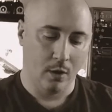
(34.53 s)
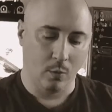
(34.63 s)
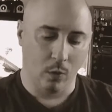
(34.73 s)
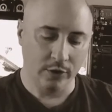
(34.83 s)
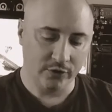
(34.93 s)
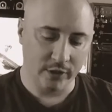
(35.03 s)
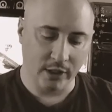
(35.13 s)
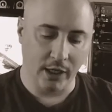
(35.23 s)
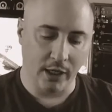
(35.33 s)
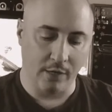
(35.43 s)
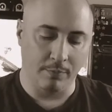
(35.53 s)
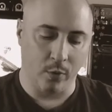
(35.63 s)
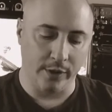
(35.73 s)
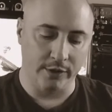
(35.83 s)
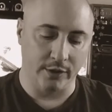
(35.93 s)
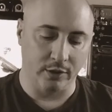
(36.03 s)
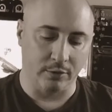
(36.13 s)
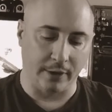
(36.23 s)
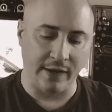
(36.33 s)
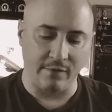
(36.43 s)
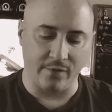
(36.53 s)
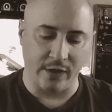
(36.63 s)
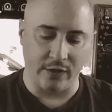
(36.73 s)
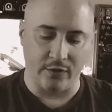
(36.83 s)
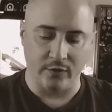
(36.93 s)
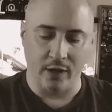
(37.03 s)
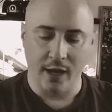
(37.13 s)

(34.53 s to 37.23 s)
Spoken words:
Once the king appointed a great feast